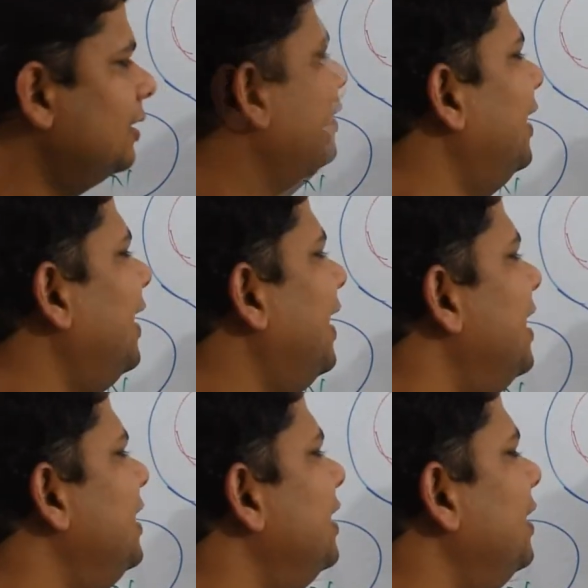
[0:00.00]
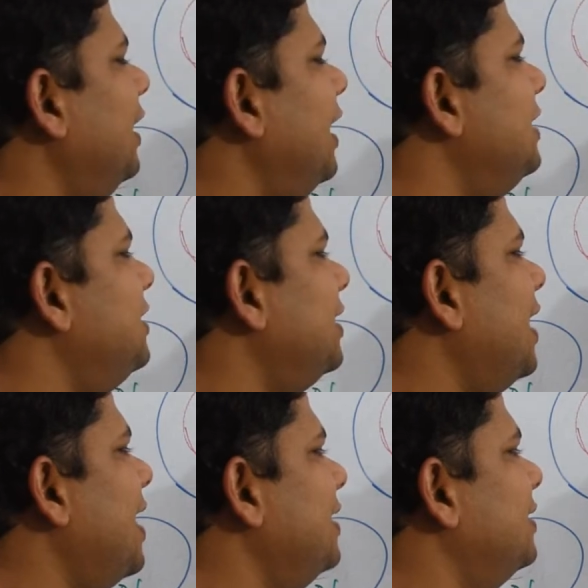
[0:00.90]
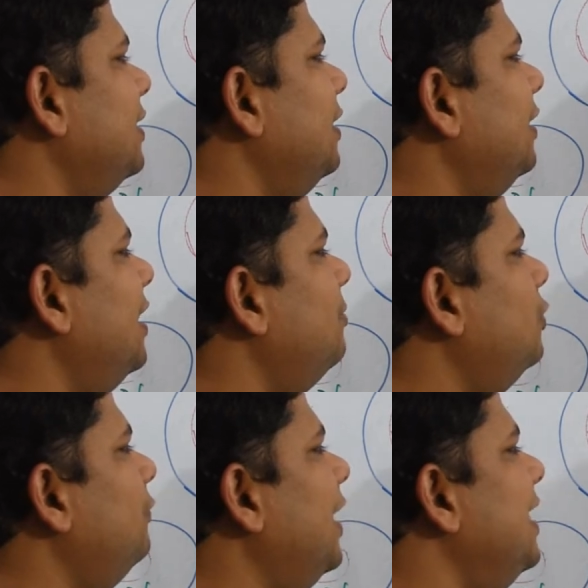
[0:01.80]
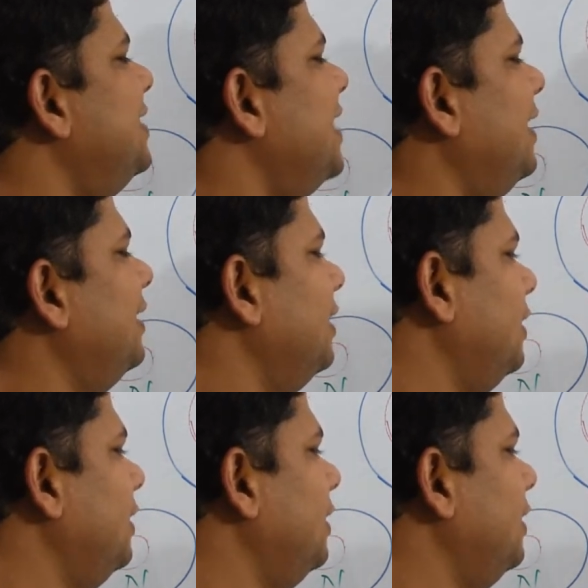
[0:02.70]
they get internalized. They move inside.